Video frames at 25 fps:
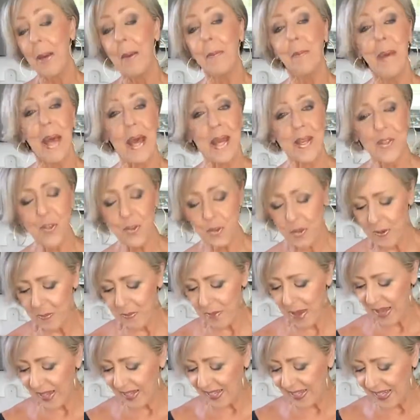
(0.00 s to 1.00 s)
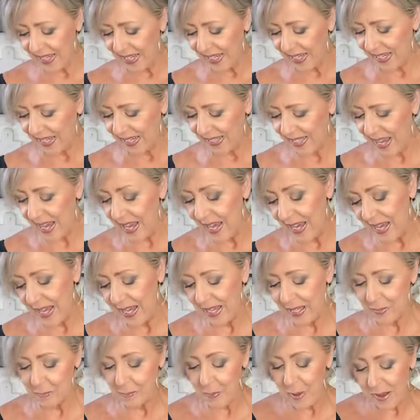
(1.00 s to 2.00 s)
pastry making
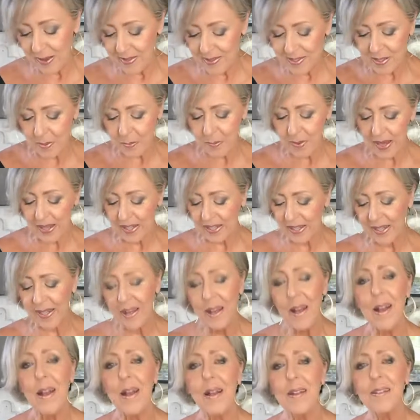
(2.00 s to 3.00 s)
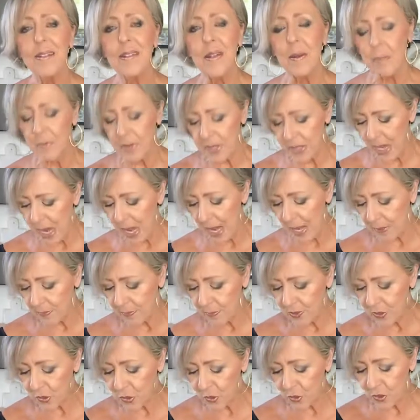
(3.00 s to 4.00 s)
and pasta making,
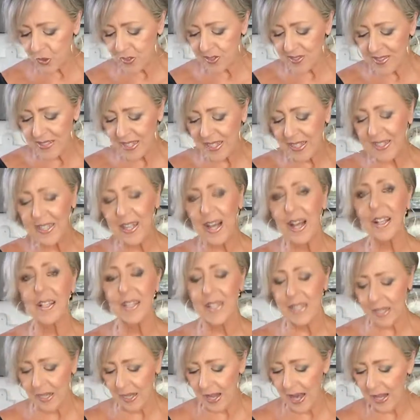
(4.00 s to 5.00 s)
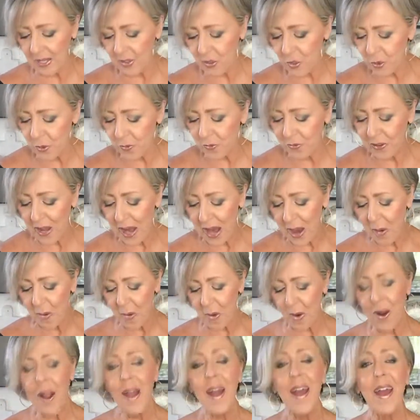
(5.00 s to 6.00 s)
sometimes you just need a little extra
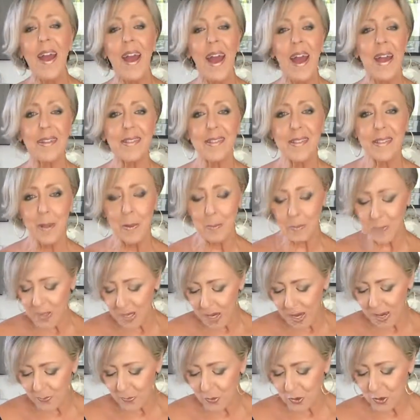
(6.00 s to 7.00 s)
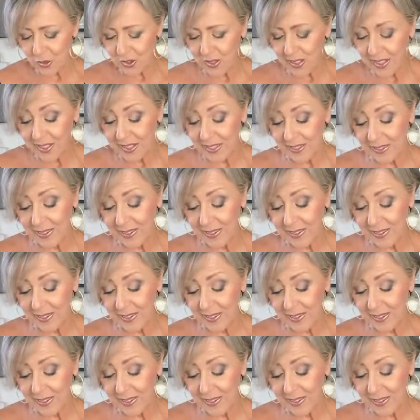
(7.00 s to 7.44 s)
flour and sometimes you need a